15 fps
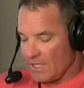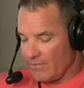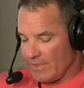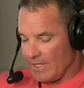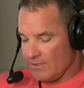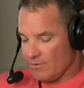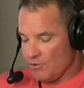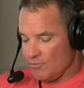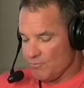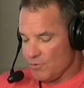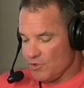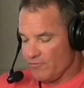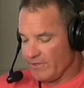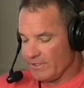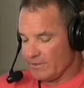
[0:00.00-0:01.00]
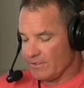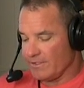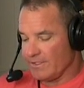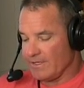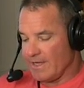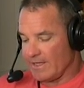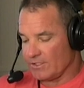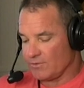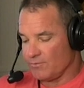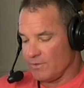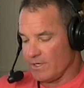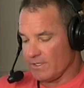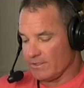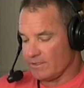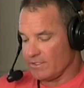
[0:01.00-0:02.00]
Then you move it to the next
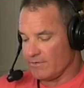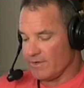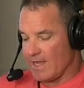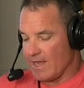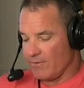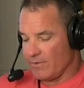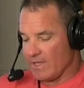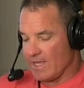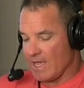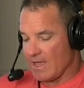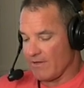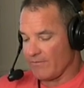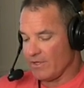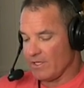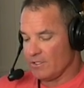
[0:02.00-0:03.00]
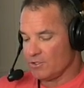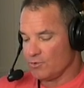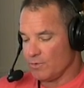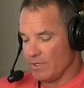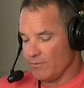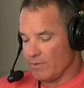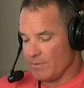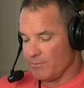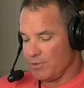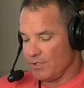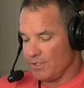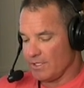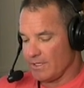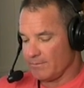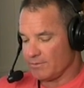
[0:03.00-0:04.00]
one. So now we have 21
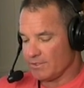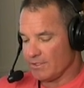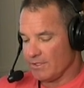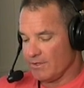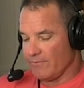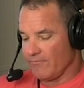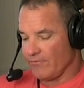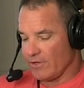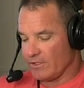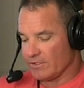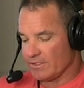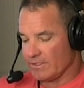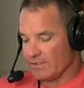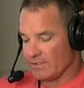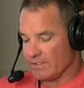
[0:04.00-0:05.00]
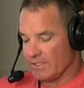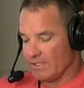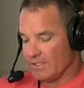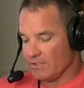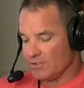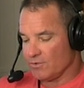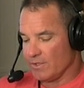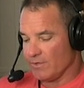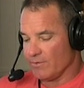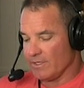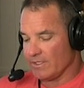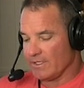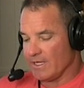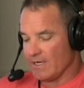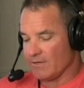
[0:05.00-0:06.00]
pull-ups versus
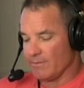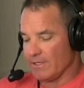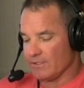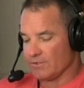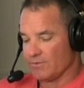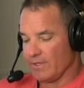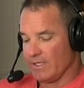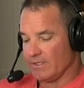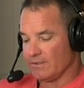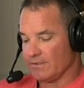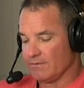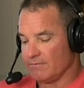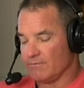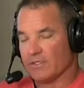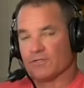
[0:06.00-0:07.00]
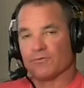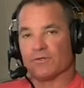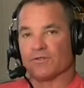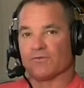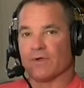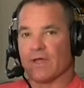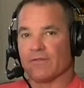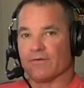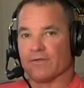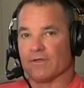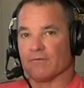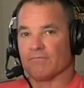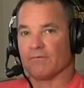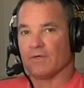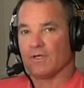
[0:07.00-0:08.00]
21 kettlebell swings. Which would you rather do?
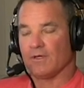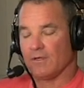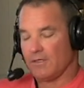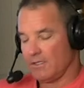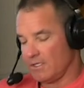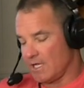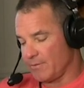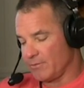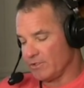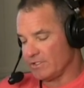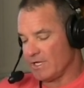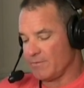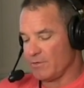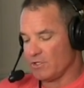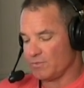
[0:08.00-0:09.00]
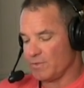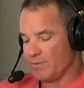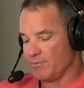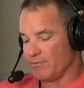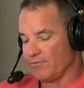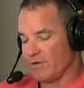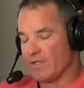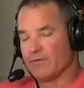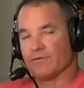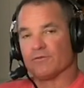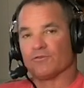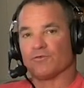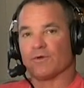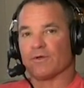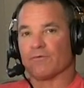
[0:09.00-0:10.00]
I'm going to say most people would rather do
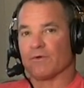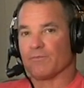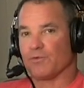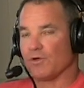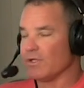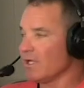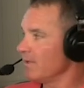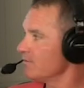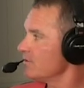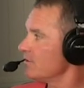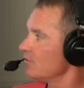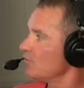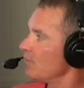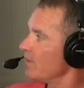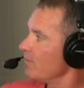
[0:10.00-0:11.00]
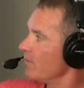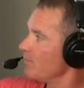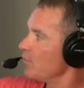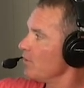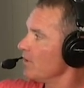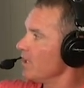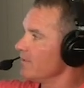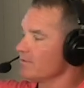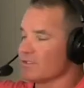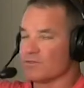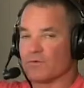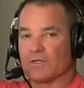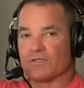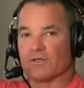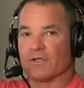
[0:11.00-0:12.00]
21 pull-ups. So 21 pull-ups is
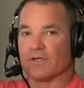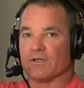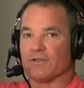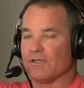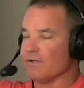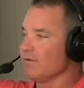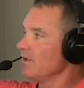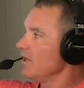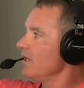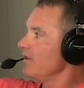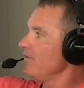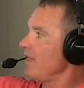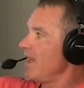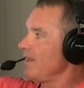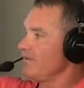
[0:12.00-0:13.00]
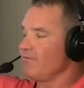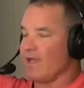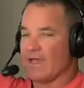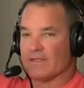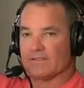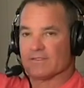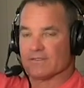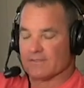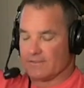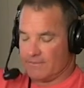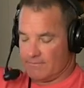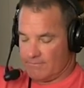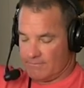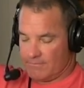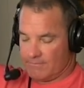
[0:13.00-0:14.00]
what you're to do. That advances.
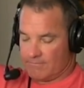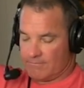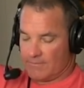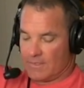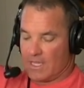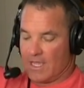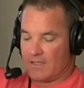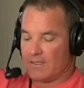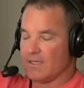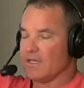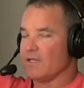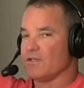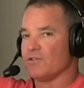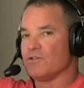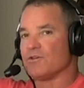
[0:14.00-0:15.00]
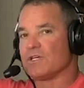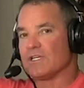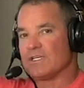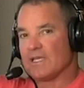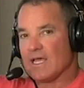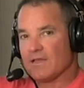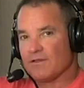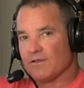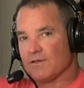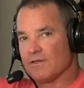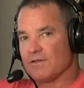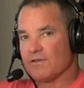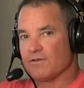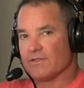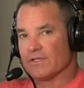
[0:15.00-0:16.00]
Okay. You continue to
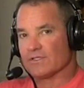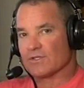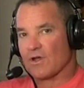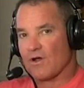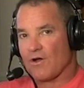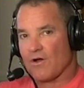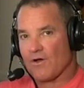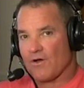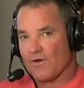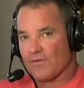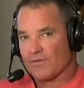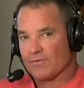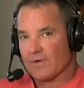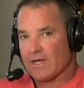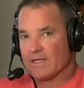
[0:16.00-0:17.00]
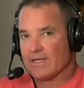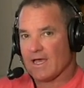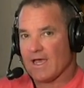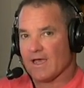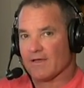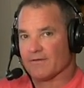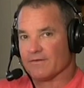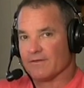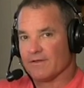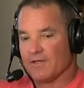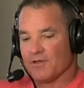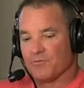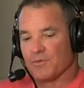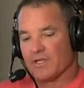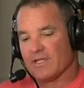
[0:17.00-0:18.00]
do this all the way down.
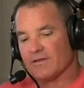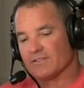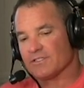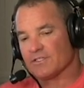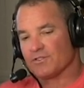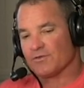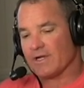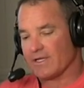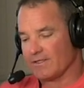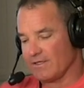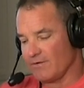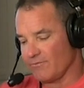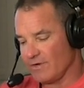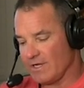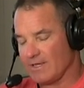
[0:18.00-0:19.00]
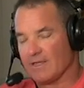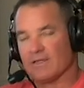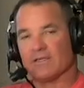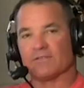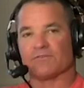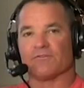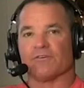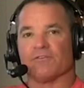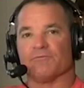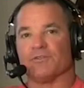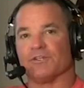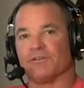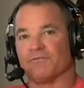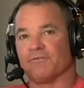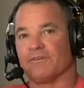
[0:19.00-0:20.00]
But here's the trick that Rick and his group
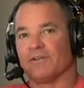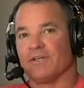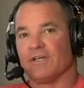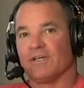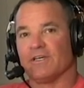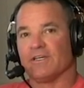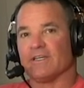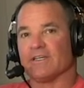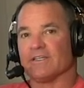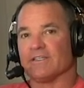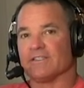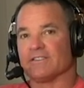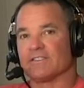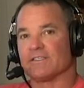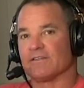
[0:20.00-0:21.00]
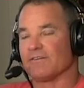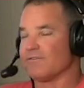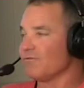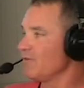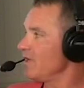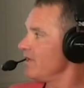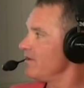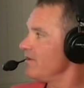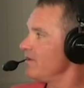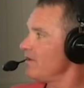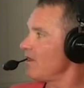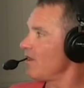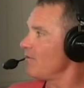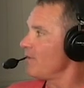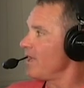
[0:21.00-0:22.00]
do is we
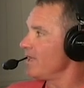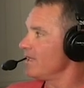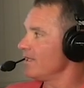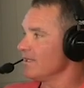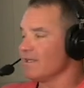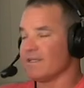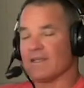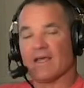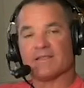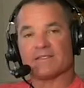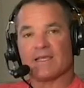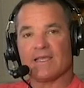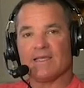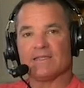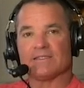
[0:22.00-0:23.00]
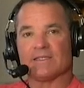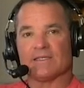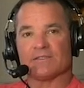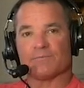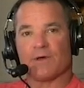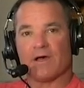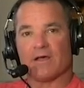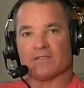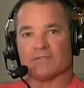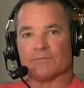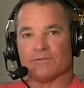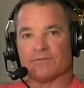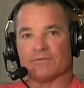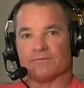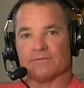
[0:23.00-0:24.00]
are making it as easy as
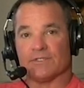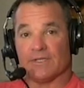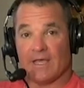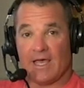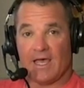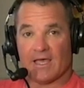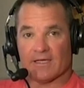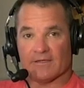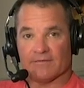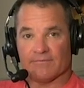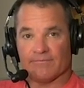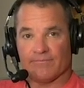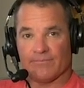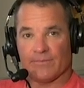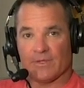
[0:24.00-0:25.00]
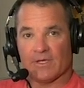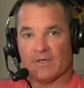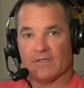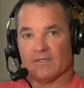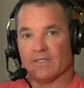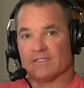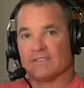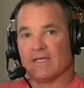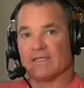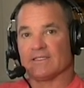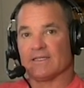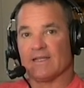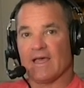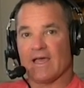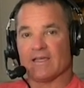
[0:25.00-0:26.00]
possible today. Let's say
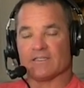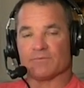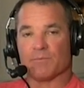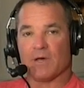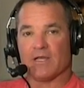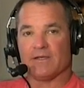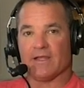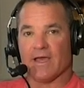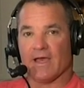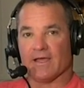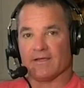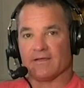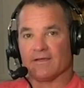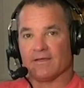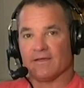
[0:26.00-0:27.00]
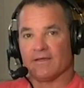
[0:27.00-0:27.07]
today is Monday.